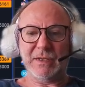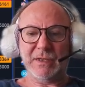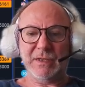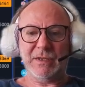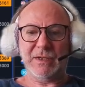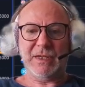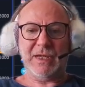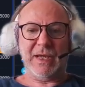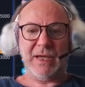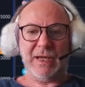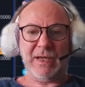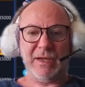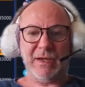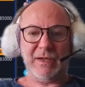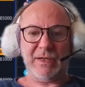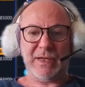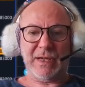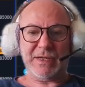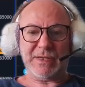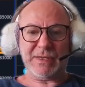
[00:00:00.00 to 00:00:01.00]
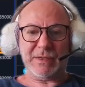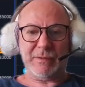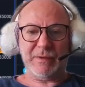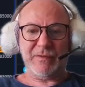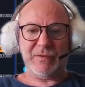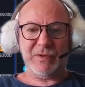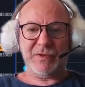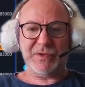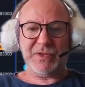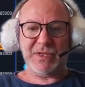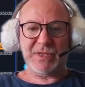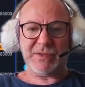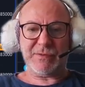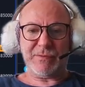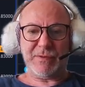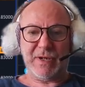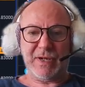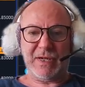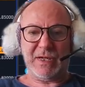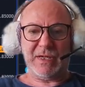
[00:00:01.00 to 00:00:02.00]
Yeah, okay, so we've got this
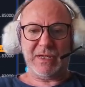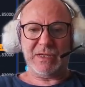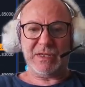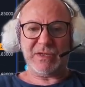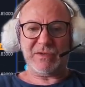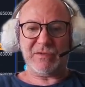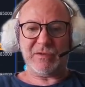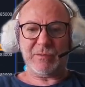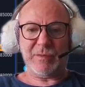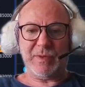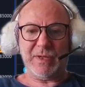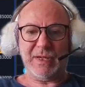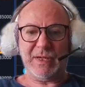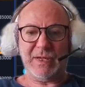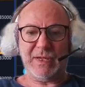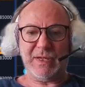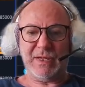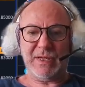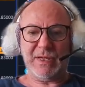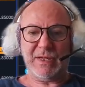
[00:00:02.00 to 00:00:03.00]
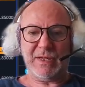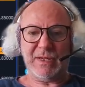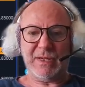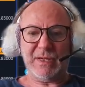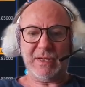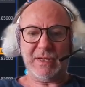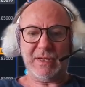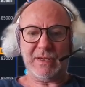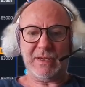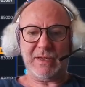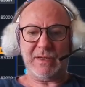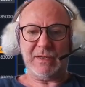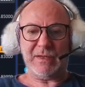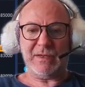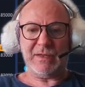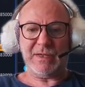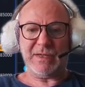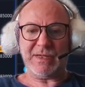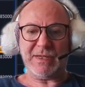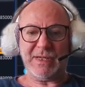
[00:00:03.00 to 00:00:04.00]
range from here to here.
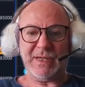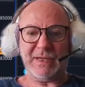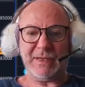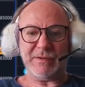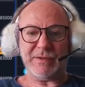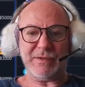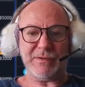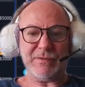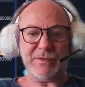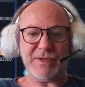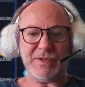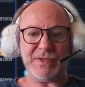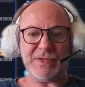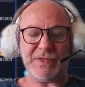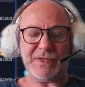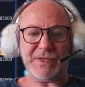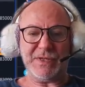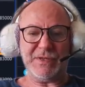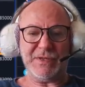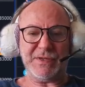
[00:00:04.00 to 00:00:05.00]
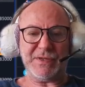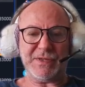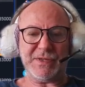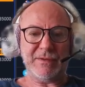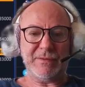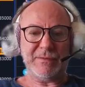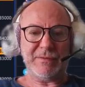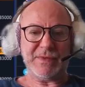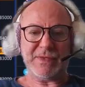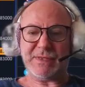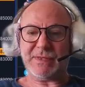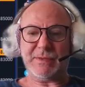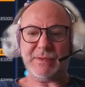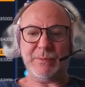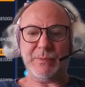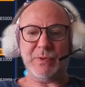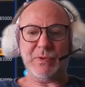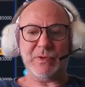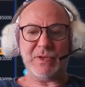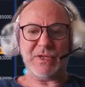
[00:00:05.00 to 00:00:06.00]
It's hit resistance,
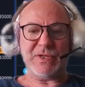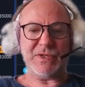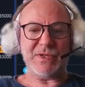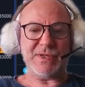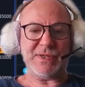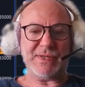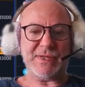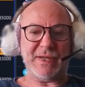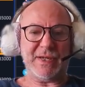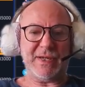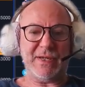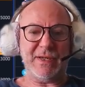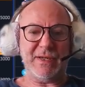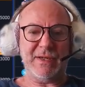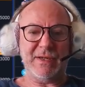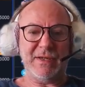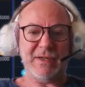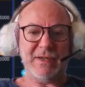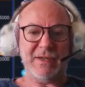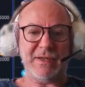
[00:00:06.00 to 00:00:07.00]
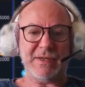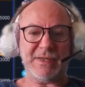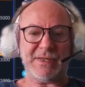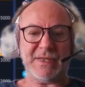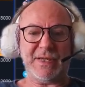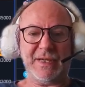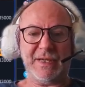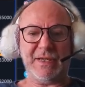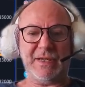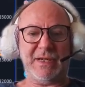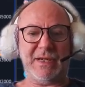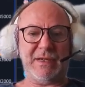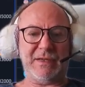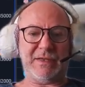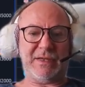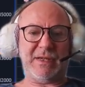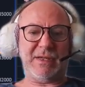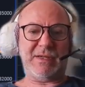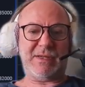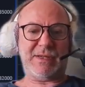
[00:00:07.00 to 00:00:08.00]
support I should say. It's taken out
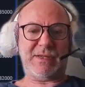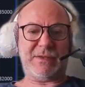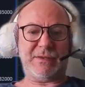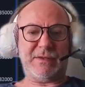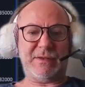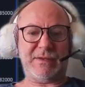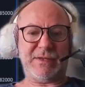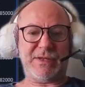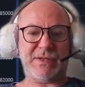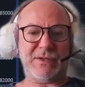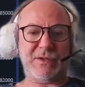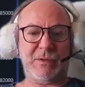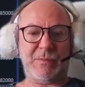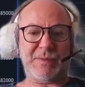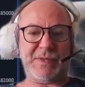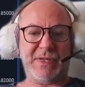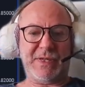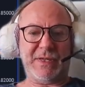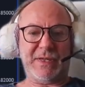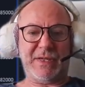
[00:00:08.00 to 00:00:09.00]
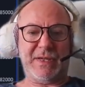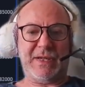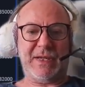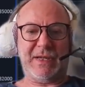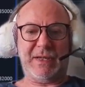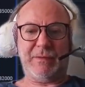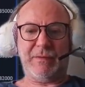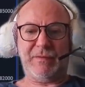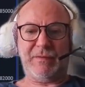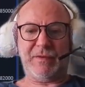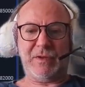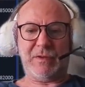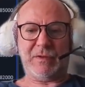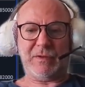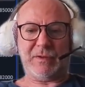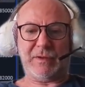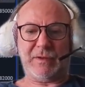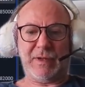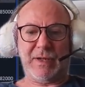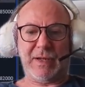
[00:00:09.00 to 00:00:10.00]
these stops under here. We've gone
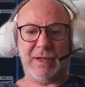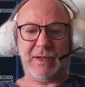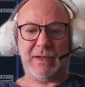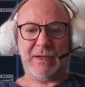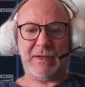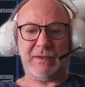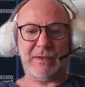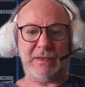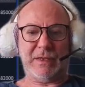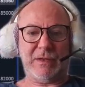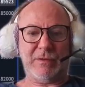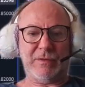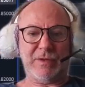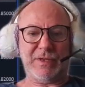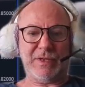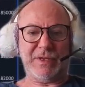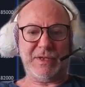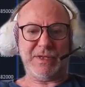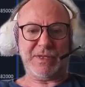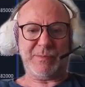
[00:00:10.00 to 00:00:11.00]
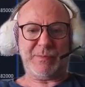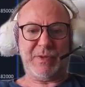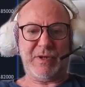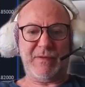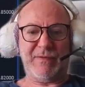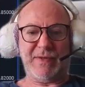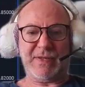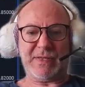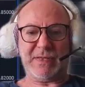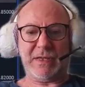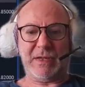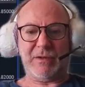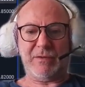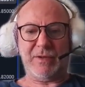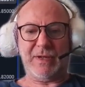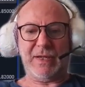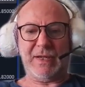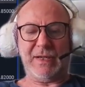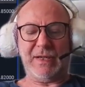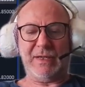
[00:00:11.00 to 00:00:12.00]
lower than this previous low
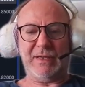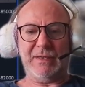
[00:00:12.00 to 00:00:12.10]
here.